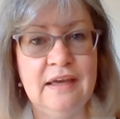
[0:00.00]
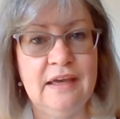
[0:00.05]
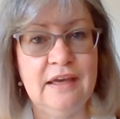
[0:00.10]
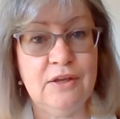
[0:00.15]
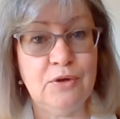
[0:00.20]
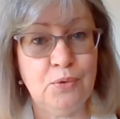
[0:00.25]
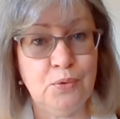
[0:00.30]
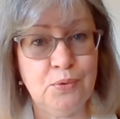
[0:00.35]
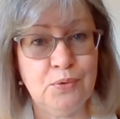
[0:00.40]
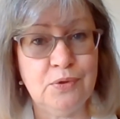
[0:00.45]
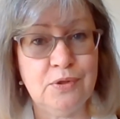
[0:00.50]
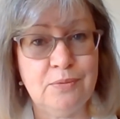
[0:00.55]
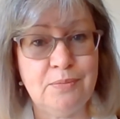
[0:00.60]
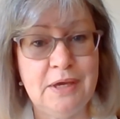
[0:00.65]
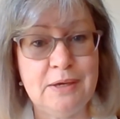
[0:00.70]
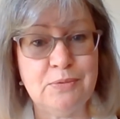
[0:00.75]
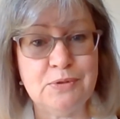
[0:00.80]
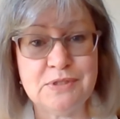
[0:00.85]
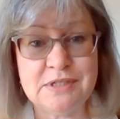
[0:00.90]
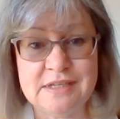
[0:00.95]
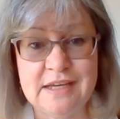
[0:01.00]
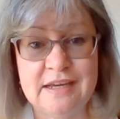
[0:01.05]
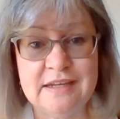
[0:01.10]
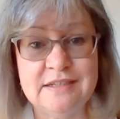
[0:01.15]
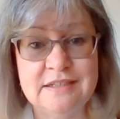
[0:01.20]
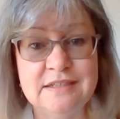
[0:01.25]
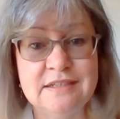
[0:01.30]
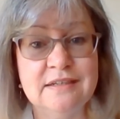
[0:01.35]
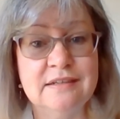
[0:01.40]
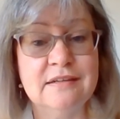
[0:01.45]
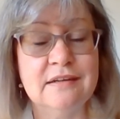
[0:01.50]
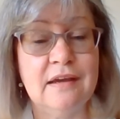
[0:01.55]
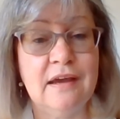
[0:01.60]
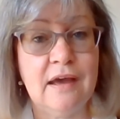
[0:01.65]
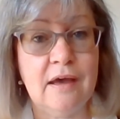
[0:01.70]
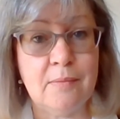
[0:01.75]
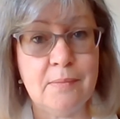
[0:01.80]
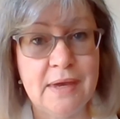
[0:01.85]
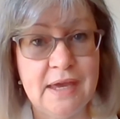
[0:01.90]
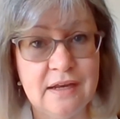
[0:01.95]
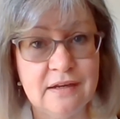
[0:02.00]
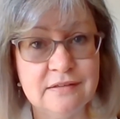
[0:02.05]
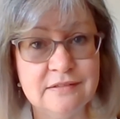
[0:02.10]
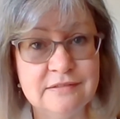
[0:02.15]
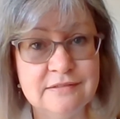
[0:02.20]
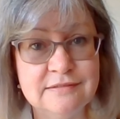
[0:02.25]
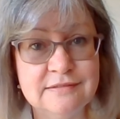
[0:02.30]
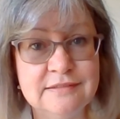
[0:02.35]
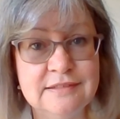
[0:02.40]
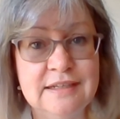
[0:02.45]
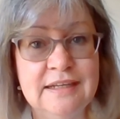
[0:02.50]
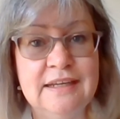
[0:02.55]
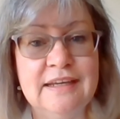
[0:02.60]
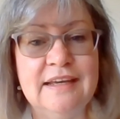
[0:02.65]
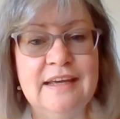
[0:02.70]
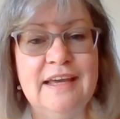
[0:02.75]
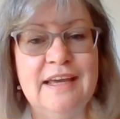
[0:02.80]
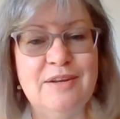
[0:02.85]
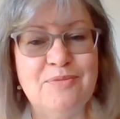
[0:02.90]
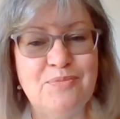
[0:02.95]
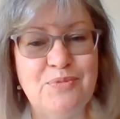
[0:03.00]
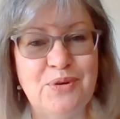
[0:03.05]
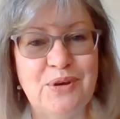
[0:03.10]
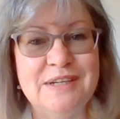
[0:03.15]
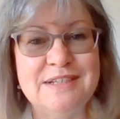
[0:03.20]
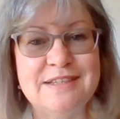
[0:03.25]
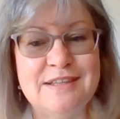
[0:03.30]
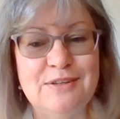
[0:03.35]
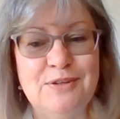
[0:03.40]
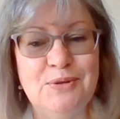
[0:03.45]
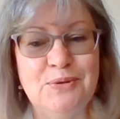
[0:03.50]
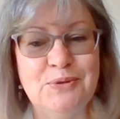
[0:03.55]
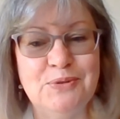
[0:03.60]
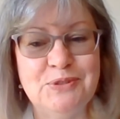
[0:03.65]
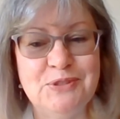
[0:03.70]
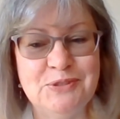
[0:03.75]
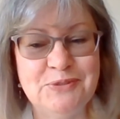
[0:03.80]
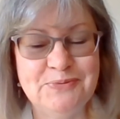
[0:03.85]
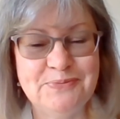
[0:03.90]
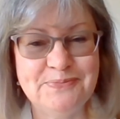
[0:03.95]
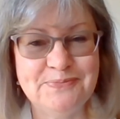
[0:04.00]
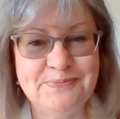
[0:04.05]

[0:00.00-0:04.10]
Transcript: And all the people said, Amen, and praise the Lord.